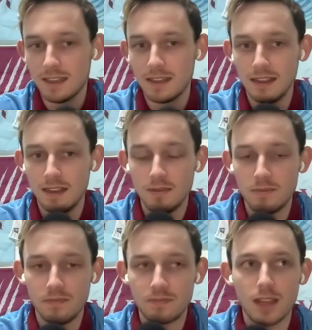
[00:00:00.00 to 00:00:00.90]

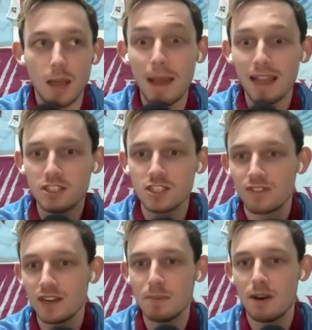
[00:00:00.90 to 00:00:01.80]
I back us at
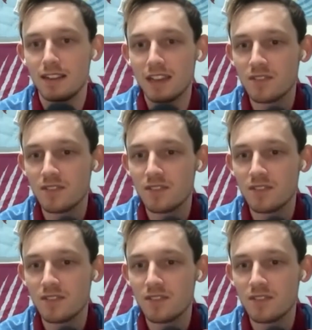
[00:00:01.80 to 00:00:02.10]
Villa Park,